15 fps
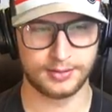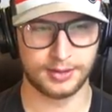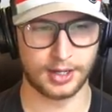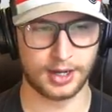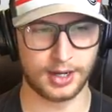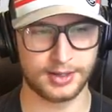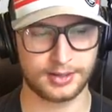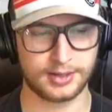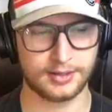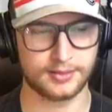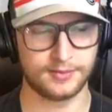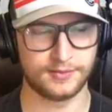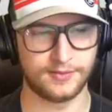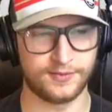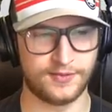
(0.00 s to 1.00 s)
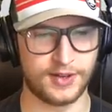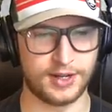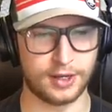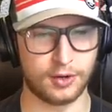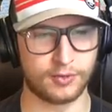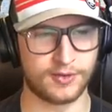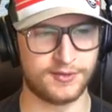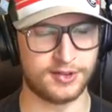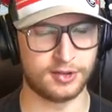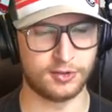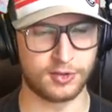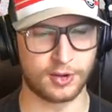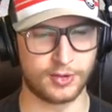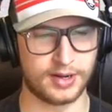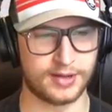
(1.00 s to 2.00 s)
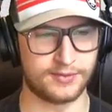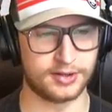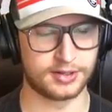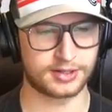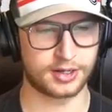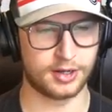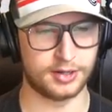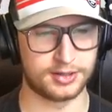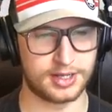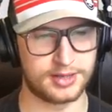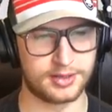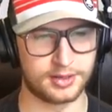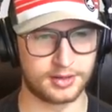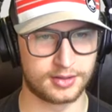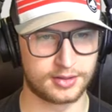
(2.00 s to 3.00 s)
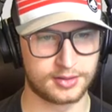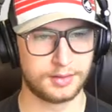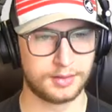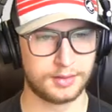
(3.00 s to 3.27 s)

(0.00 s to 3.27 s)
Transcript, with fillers: not video review or whatever it's called either.